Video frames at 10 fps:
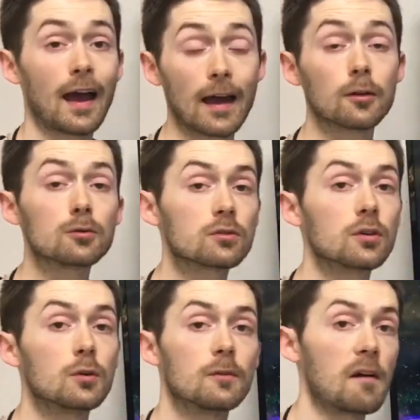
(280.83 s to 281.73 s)
adults
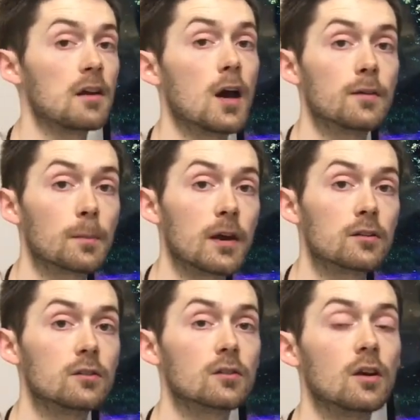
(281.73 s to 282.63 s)
who are very nervous
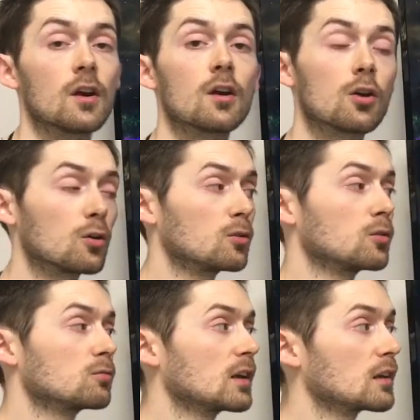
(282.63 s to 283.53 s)
patients
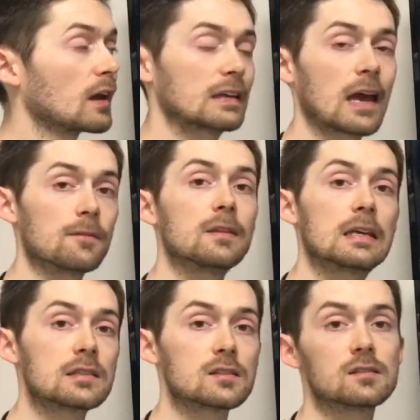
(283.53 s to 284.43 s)
who really like to have
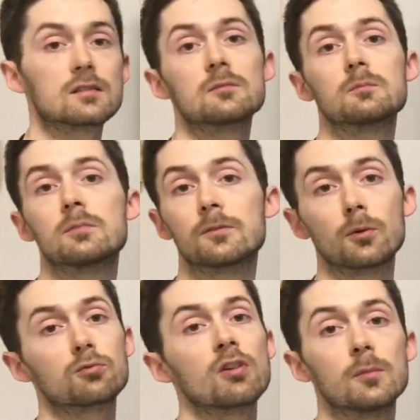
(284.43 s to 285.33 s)
this
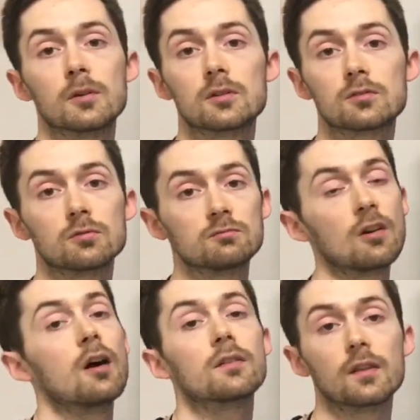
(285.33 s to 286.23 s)
before treatment
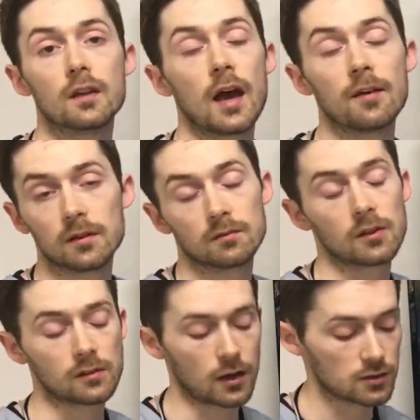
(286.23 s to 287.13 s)
rather than having
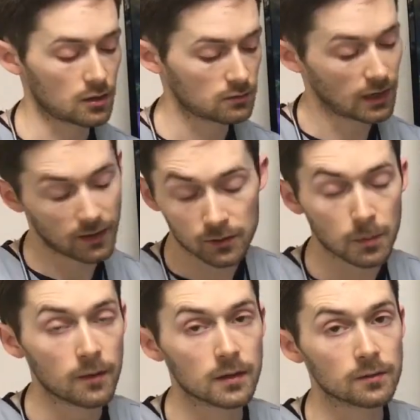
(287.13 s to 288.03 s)
the slideshow, and that's
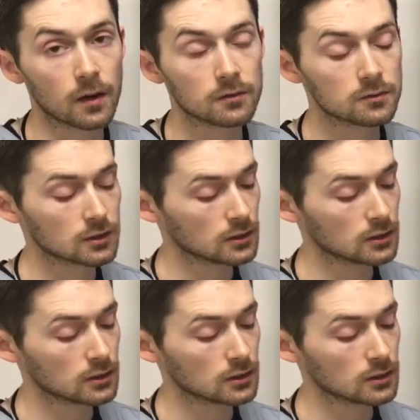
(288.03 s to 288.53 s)
perfectly fine.